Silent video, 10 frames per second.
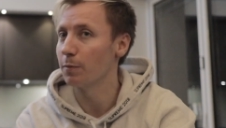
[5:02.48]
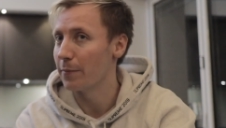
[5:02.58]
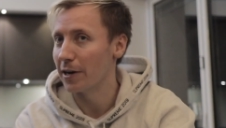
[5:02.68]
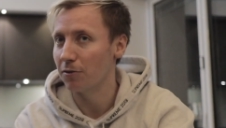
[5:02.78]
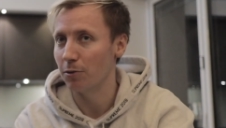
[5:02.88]
of my
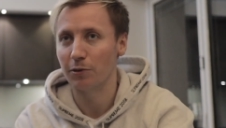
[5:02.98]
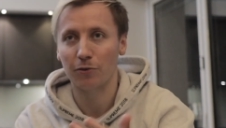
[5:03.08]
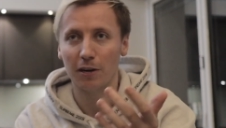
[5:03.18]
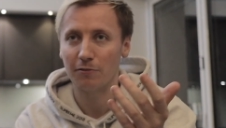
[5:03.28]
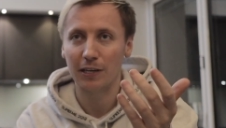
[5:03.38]
bankroll
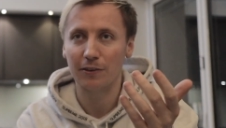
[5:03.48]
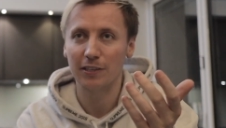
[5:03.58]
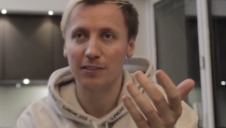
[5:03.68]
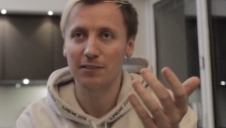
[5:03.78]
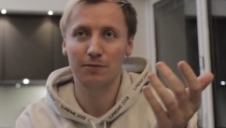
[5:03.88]
before I figure
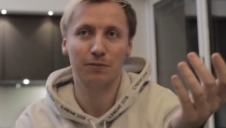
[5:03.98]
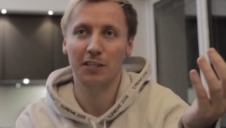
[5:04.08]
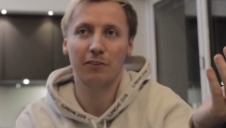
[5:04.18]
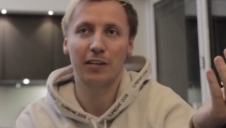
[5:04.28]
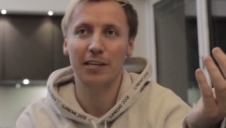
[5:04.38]

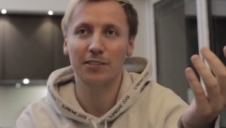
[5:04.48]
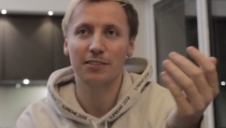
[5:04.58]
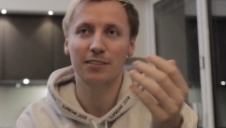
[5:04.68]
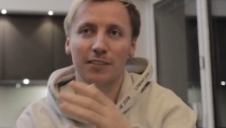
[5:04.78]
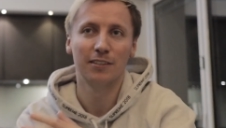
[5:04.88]
it
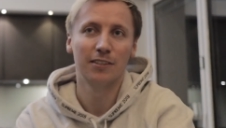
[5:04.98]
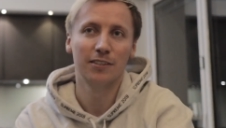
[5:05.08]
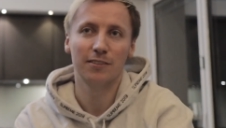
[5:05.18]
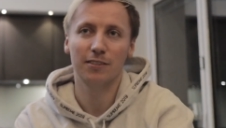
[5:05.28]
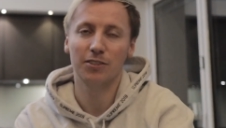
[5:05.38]
out.
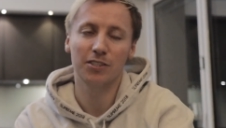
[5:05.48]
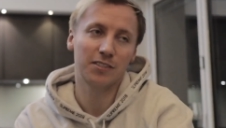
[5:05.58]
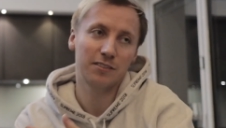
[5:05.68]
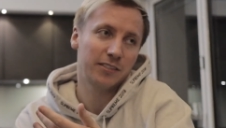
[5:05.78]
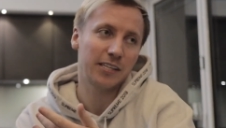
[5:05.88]
So
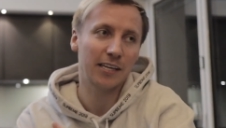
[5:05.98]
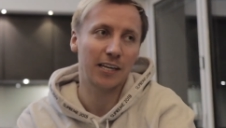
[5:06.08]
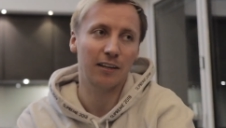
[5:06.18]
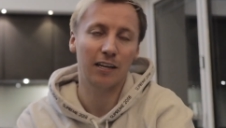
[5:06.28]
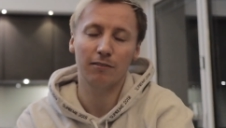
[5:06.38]
just staying
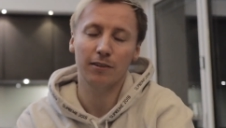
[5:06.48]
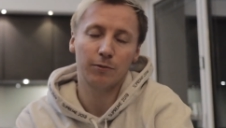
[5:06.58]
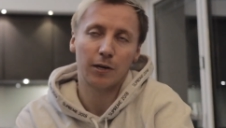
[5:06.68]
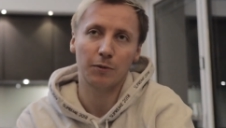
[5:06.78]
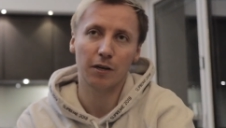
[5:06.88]
at a level
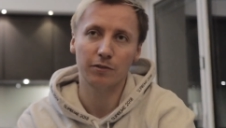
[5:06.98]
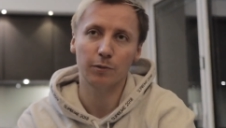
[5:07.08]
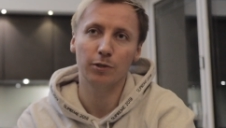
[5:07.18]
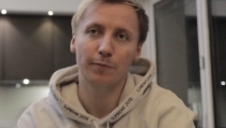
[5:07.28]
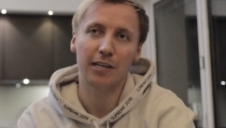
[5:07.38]
where I'm
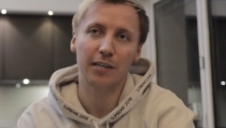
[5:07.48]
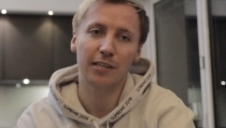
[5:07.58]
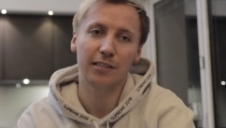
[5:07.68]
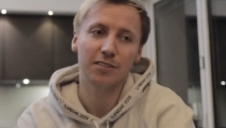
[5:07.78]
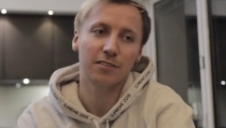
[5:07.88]
comfortable betting
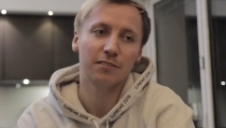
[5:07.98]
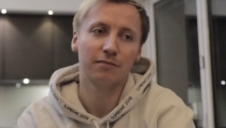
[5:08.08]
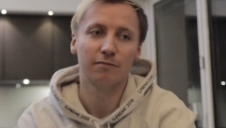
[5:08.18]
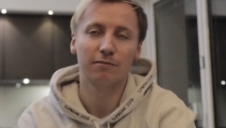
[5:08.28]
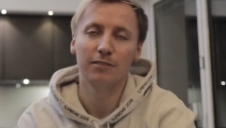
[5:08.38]
and,
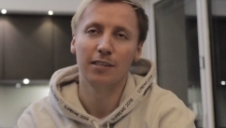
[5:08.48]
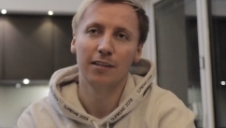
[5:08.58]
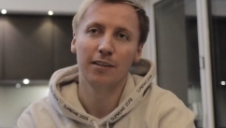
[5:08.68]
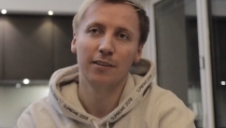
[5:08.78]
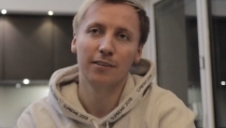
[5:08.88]

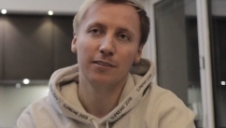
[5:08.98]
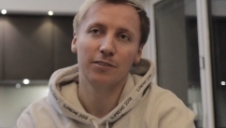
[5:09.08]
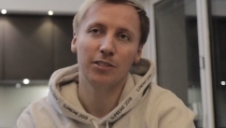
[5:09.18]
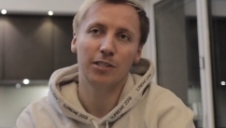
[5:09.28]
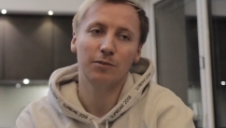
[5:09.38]

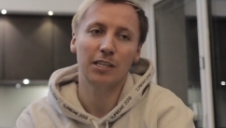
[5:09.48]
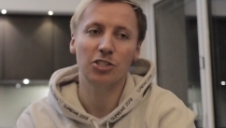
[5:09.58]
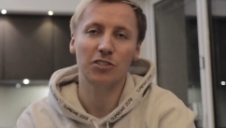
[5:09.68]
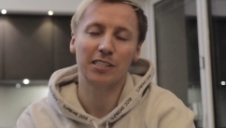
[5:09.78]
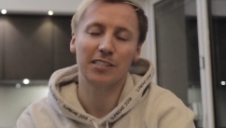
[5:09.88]
you know,
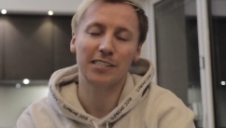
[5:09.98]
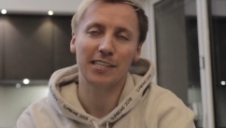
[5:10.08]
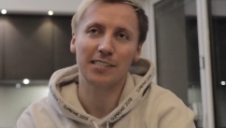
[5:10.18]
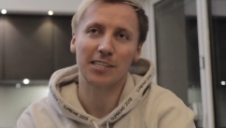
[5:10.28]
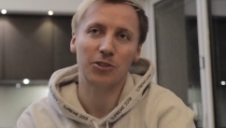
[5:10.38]
adjusting the
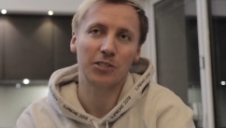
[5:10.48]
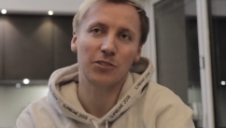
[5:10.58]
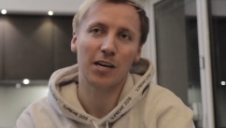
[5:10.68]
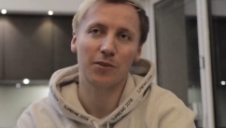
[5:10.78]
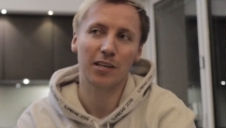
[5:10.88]
stakes according
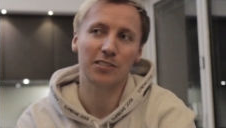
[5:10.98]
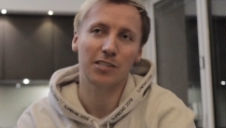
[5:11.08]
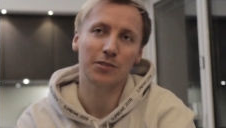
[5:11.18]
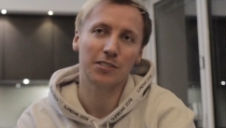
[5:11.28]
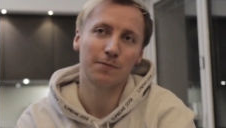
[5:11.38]
to how things
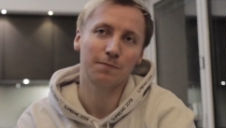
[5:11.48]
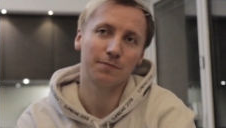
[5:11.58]
goes.